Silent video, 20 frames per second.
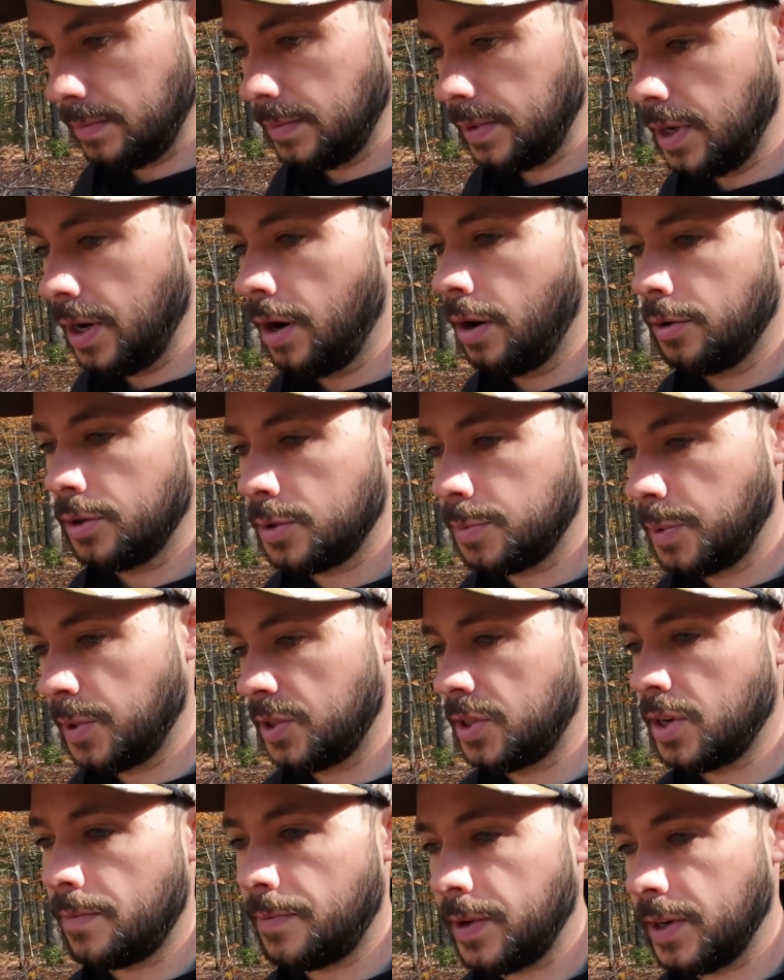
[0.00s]
You know,
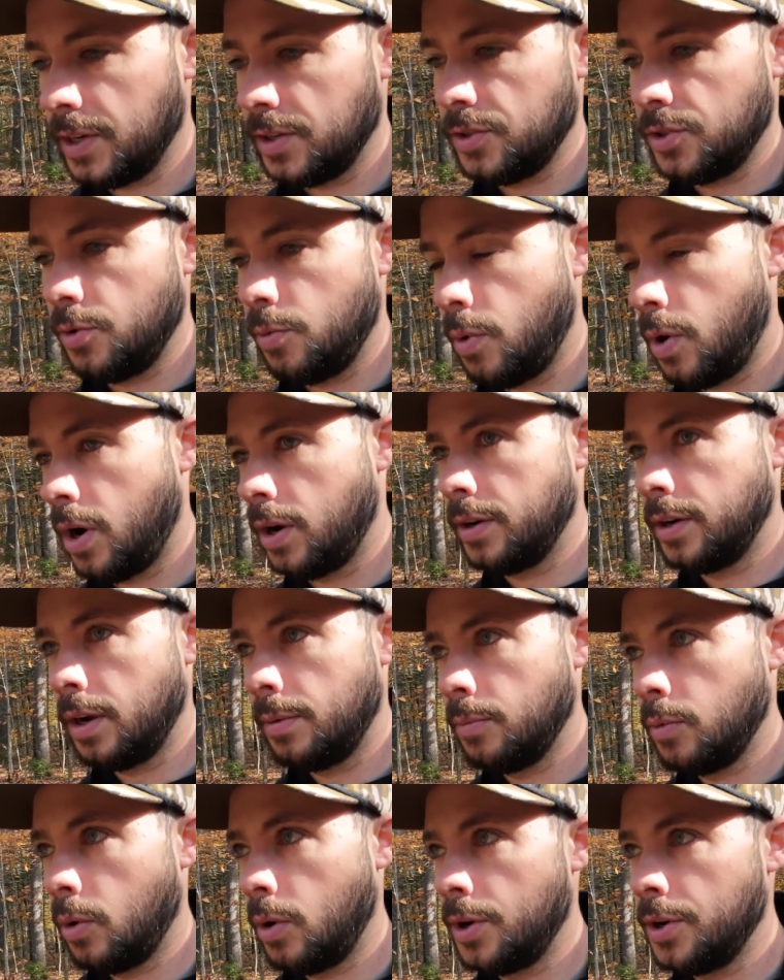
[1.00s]
specific is you want,
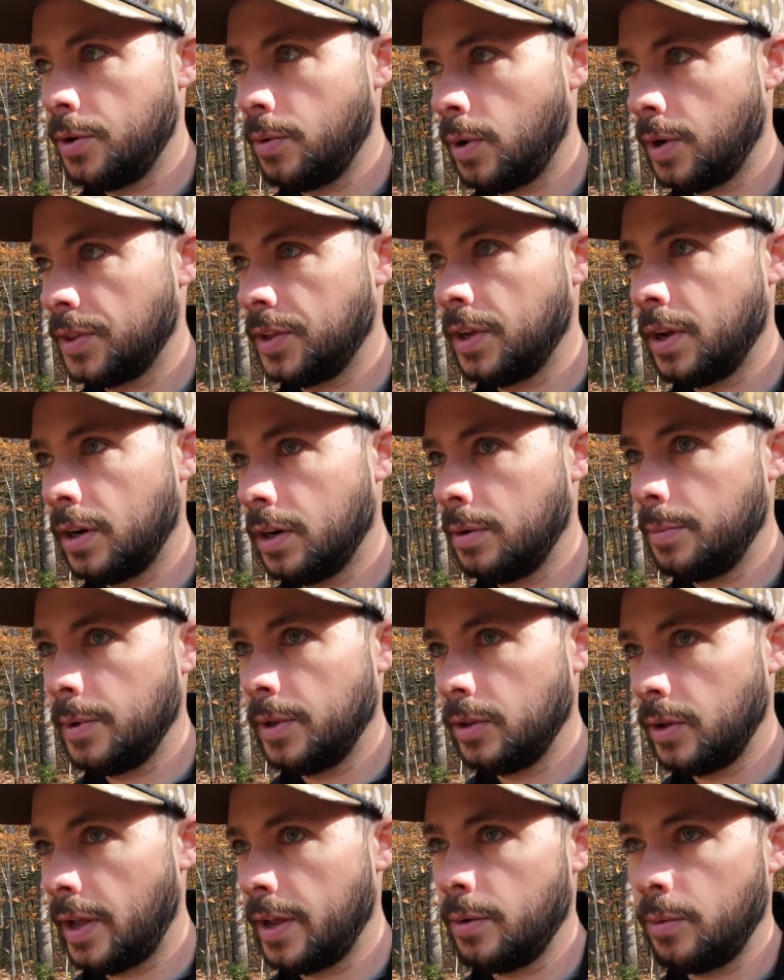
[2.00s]
number one, you want the gun to be
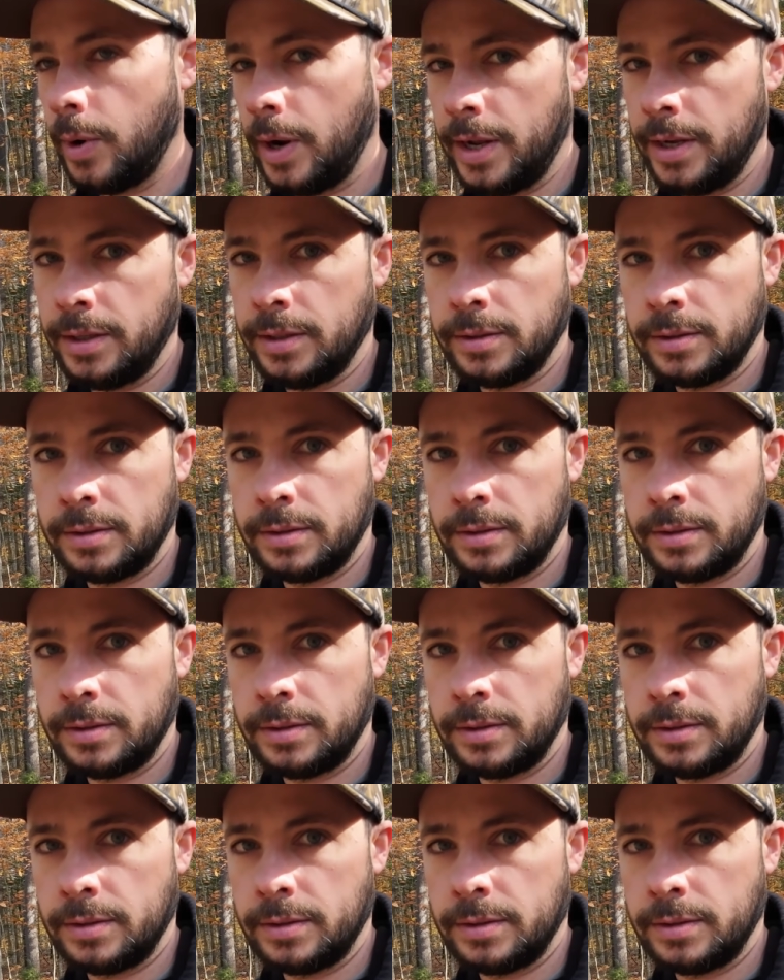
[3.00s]
lightweight.